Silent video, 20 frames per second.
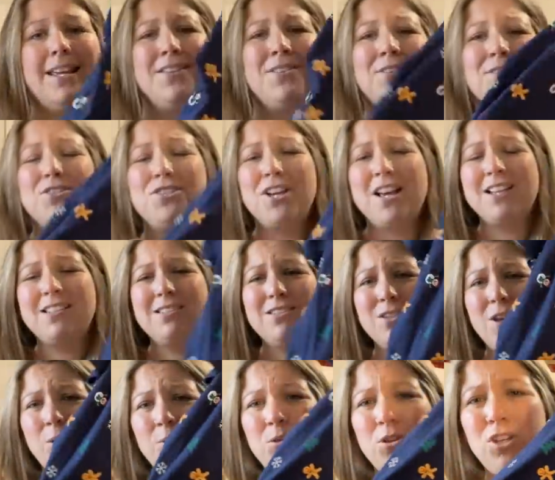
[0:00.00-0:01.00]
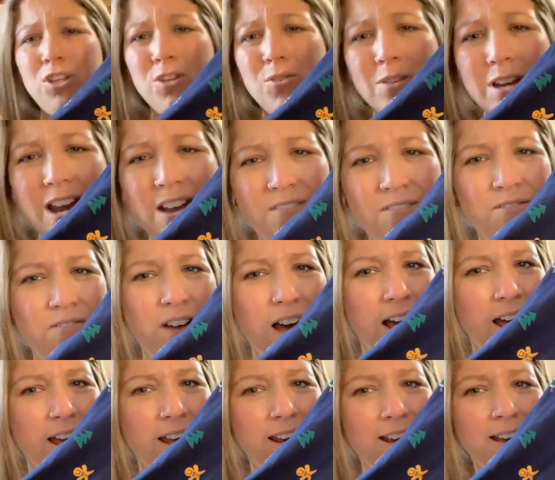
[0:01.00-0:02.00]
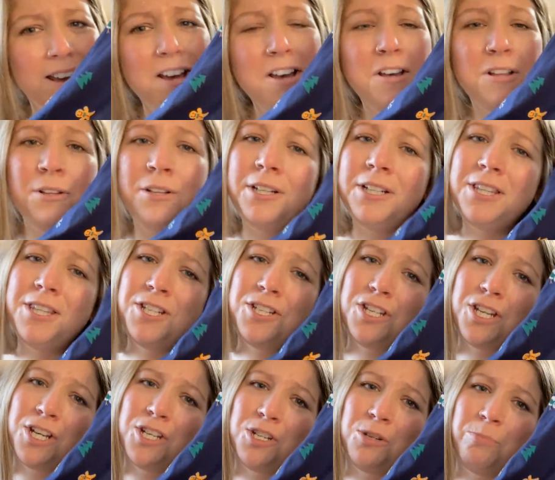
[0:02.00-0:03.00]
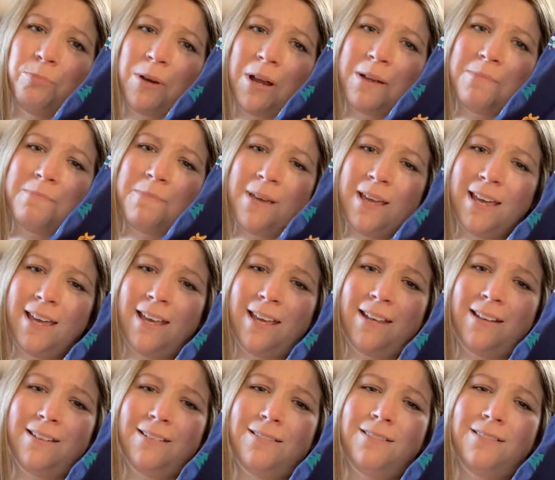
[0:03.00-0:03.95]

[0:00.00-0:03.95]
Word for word: And they're just so cute and fun. Look at the gingerbread man.